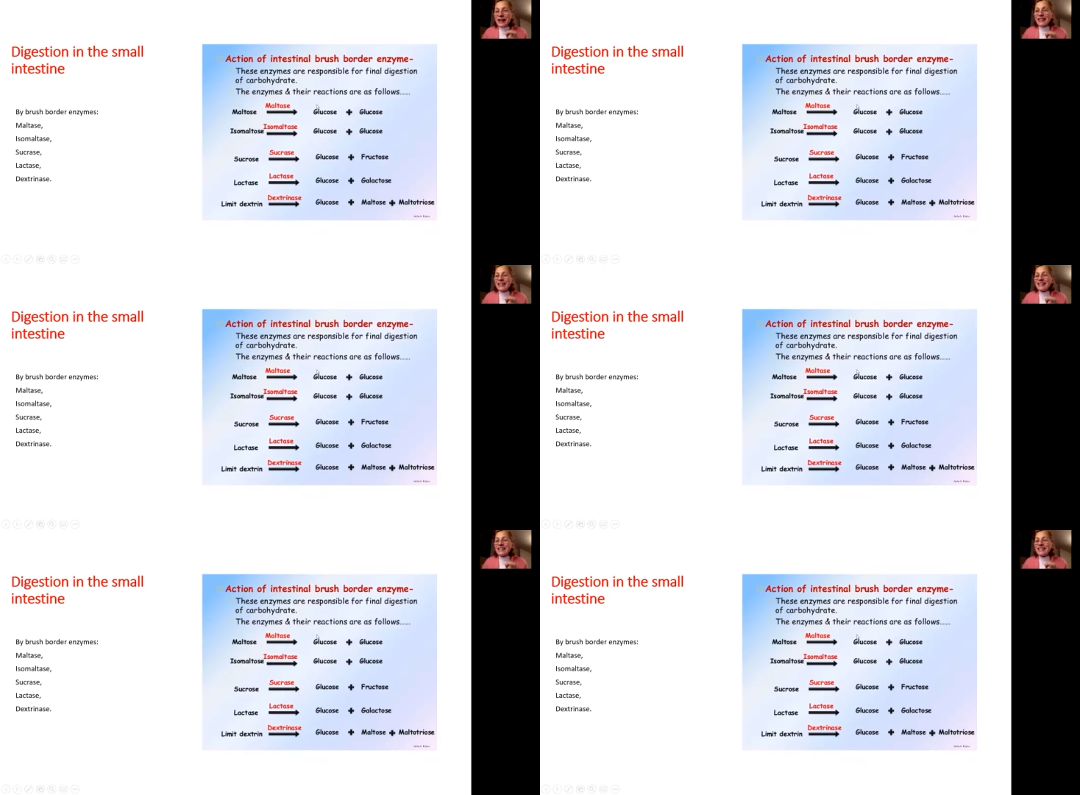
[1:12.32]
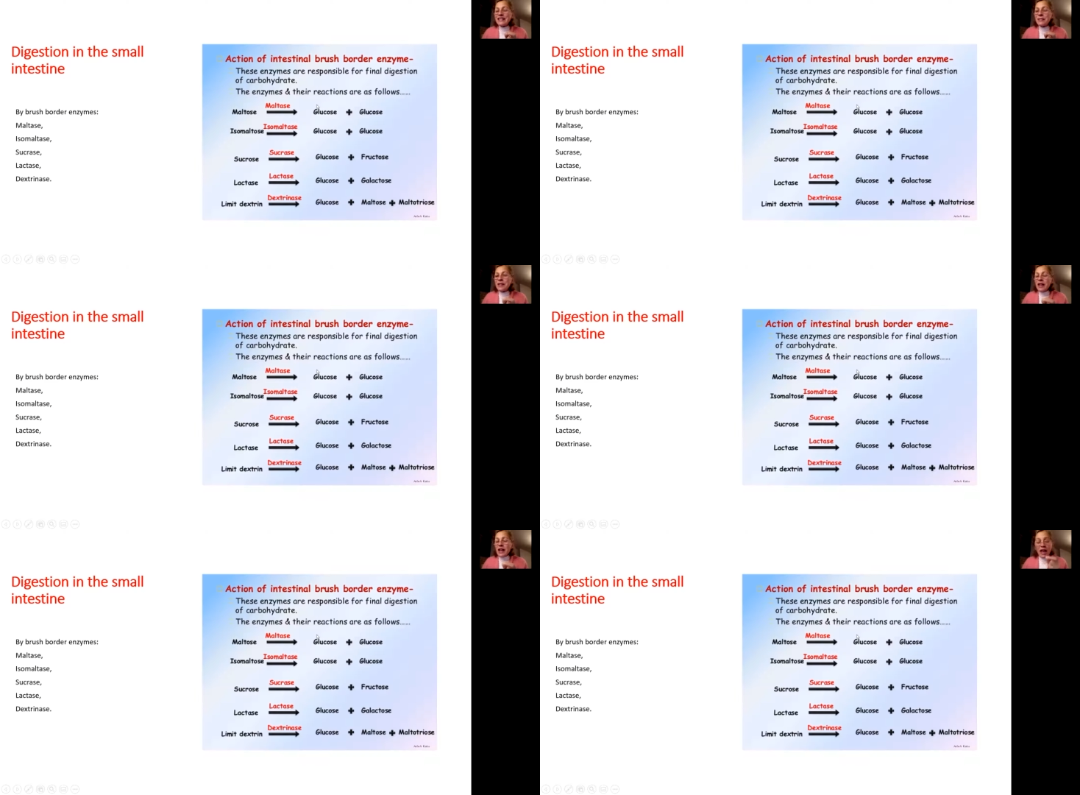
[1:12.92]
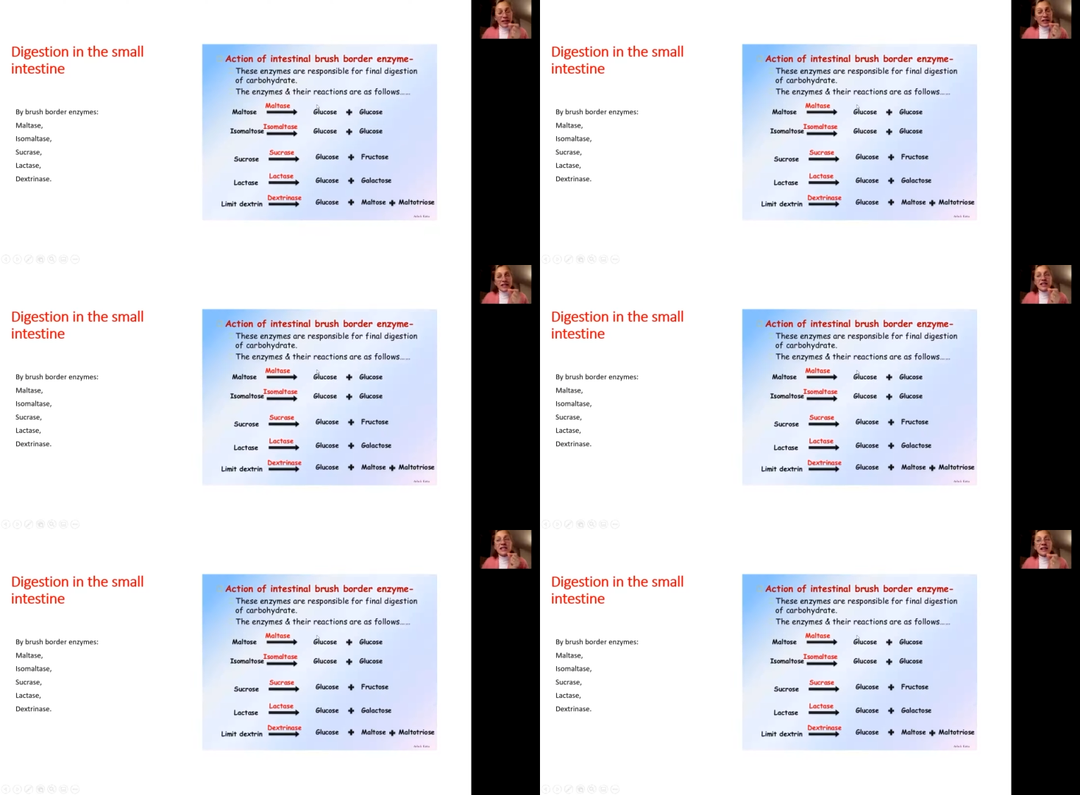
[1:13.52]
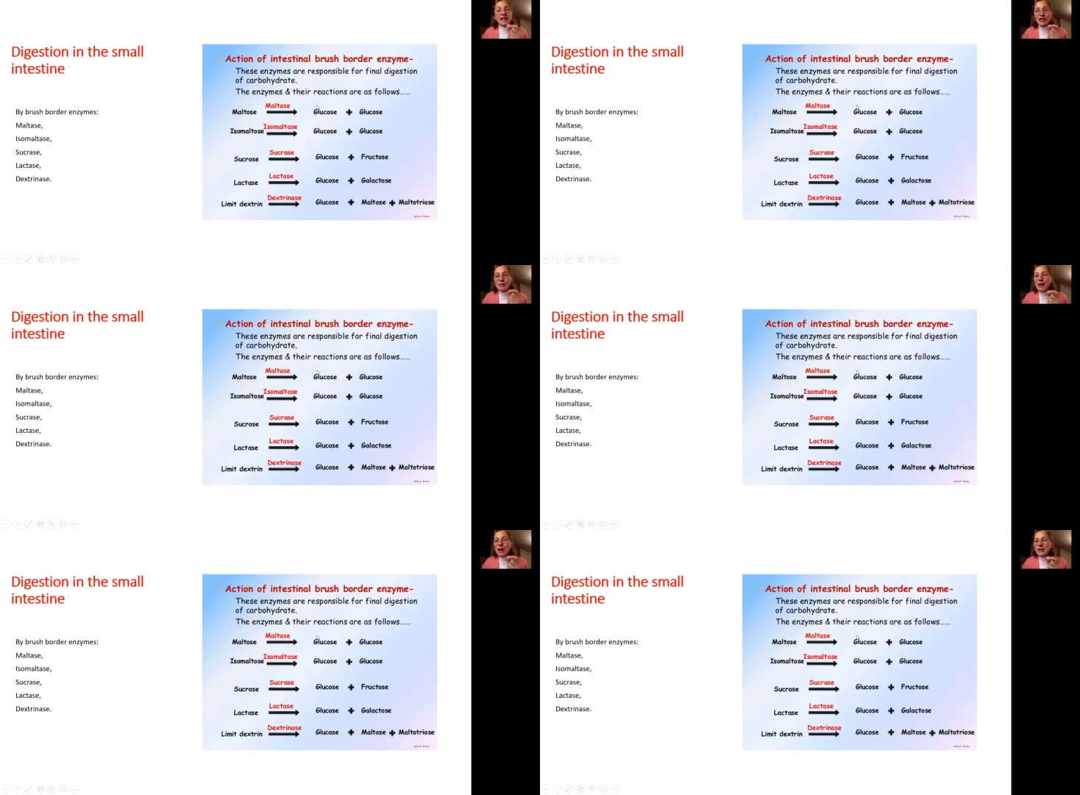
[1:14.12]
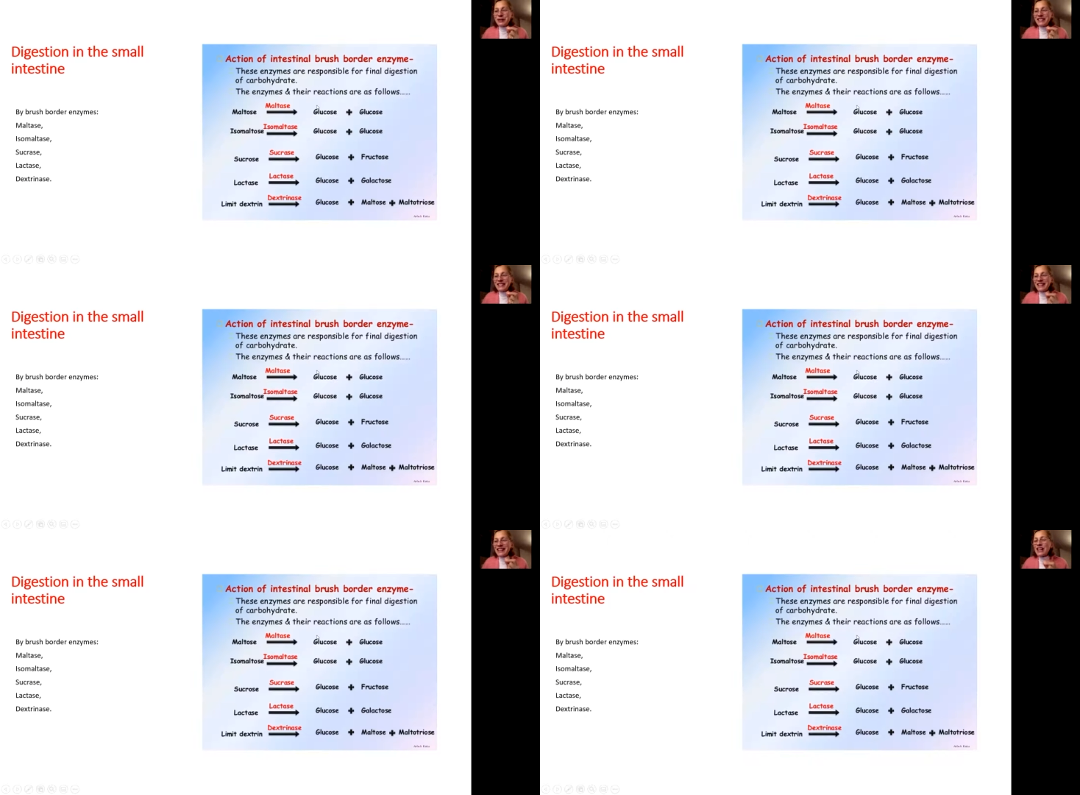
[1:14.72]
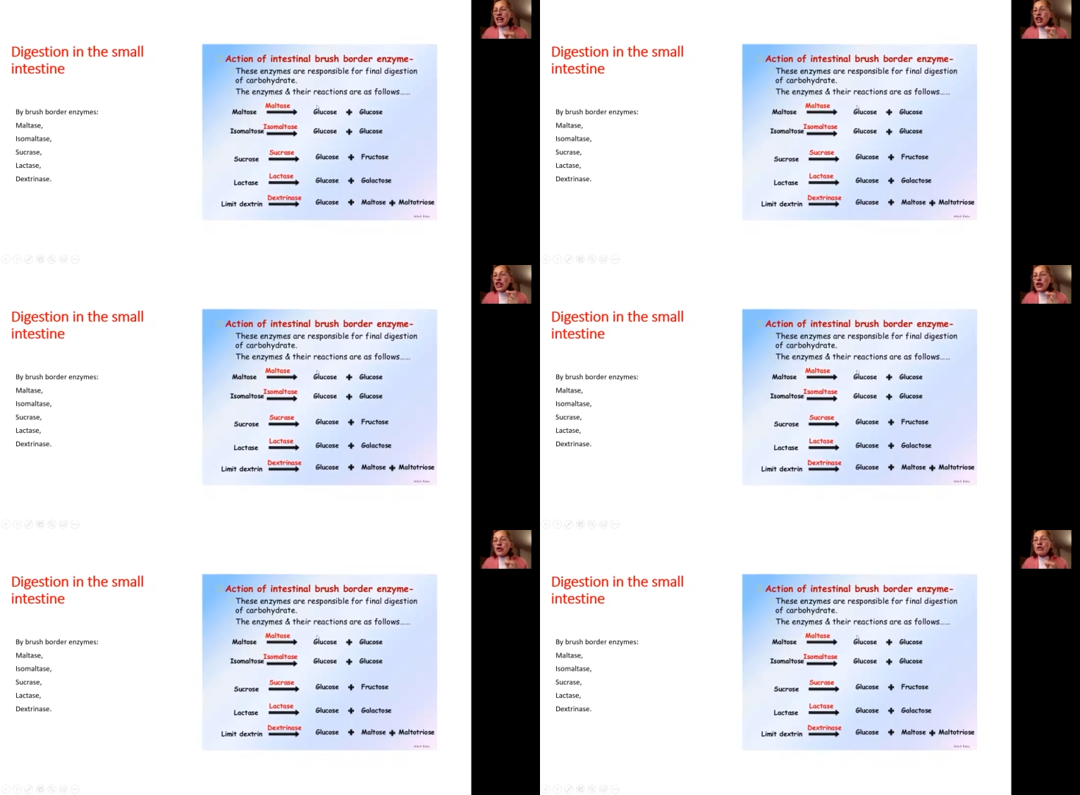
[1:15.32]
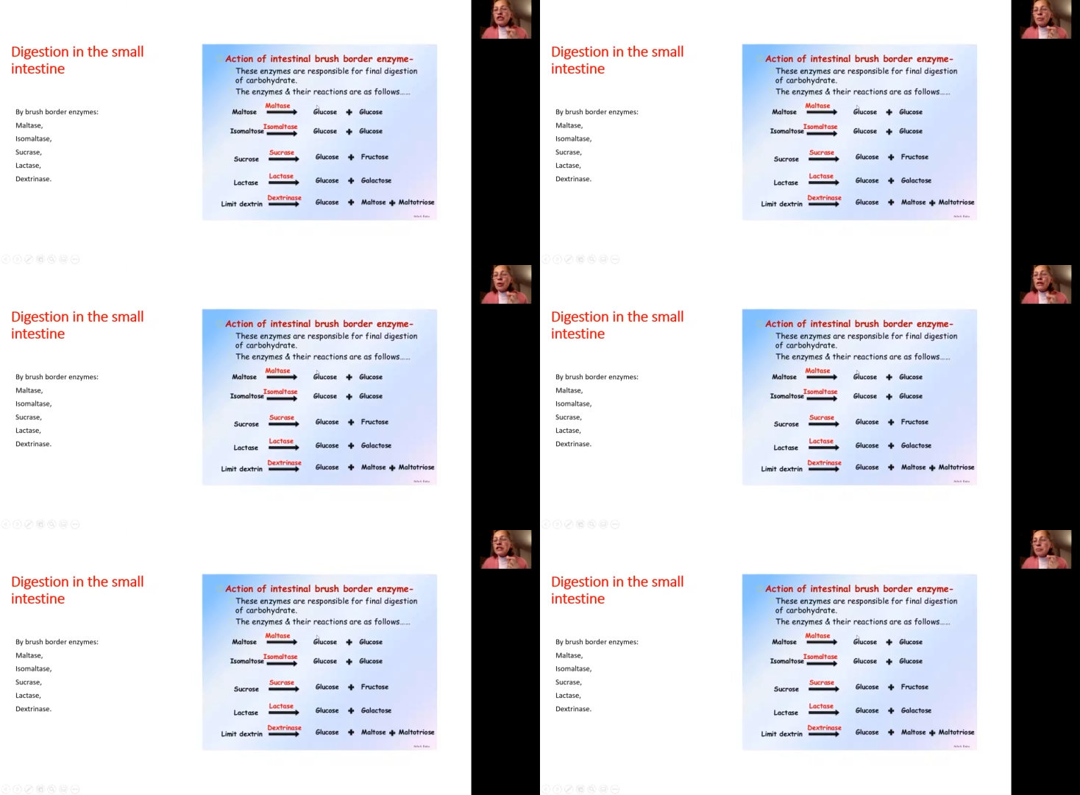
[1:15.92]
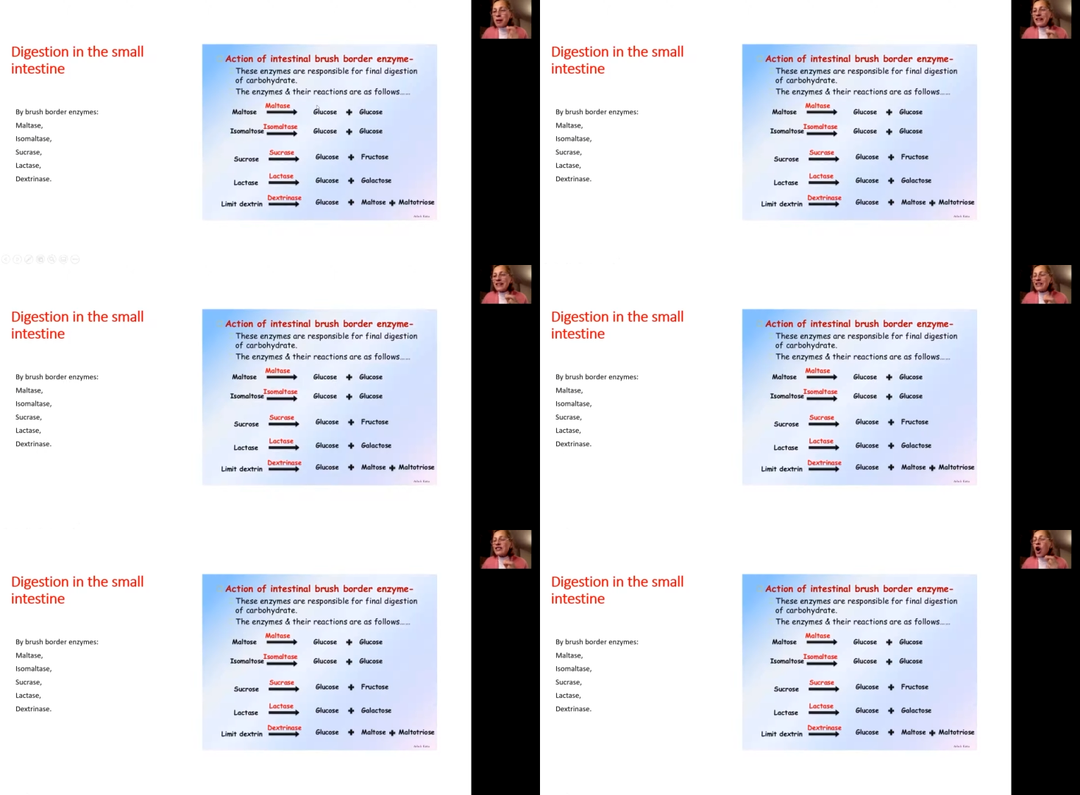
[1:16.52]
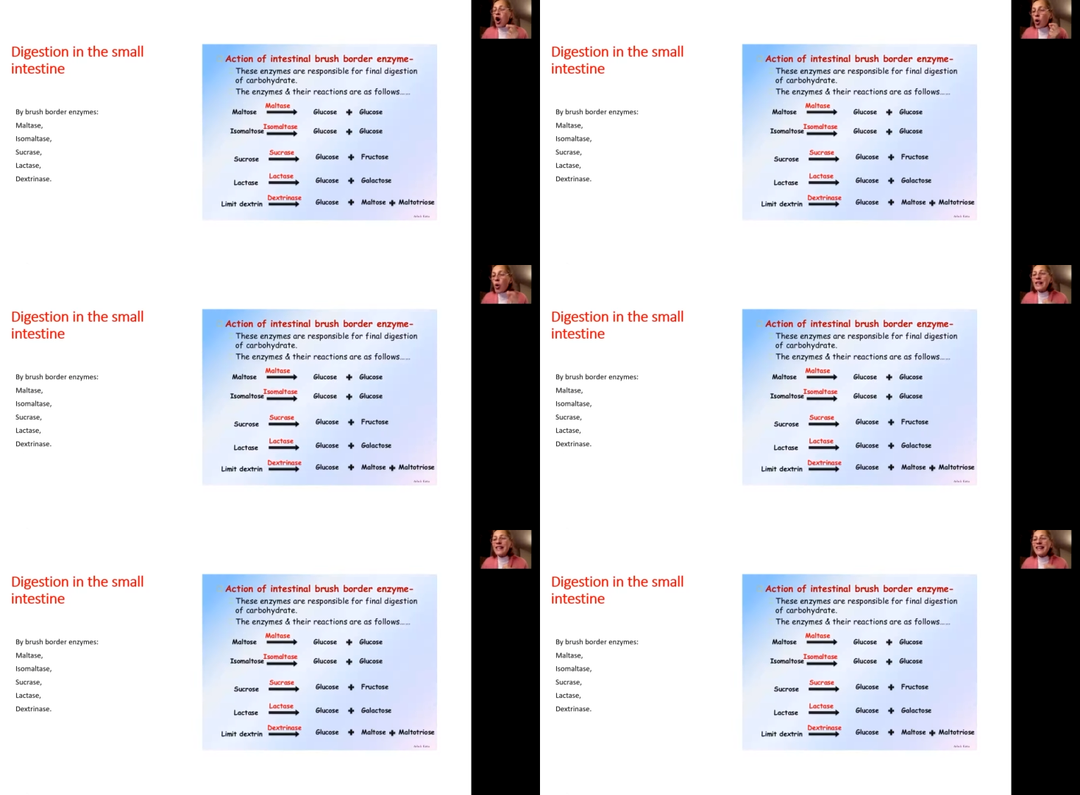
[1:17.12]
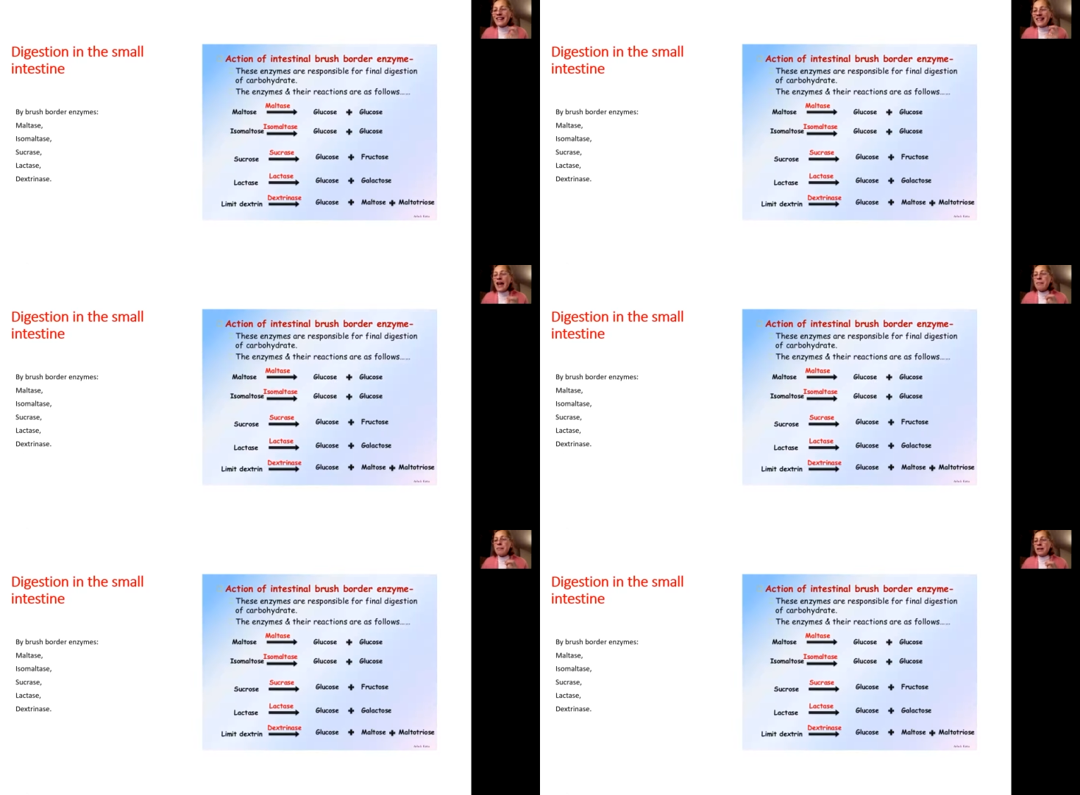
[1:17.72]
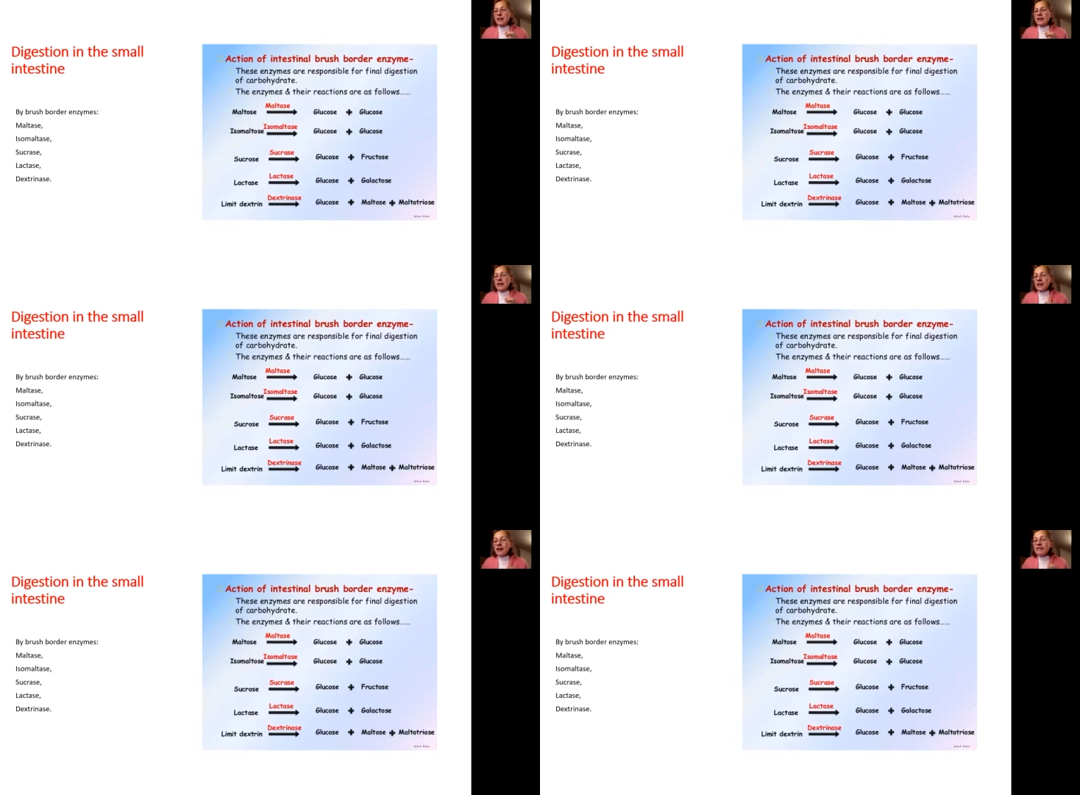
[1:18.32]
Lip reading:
Nobody's mouth can be seen.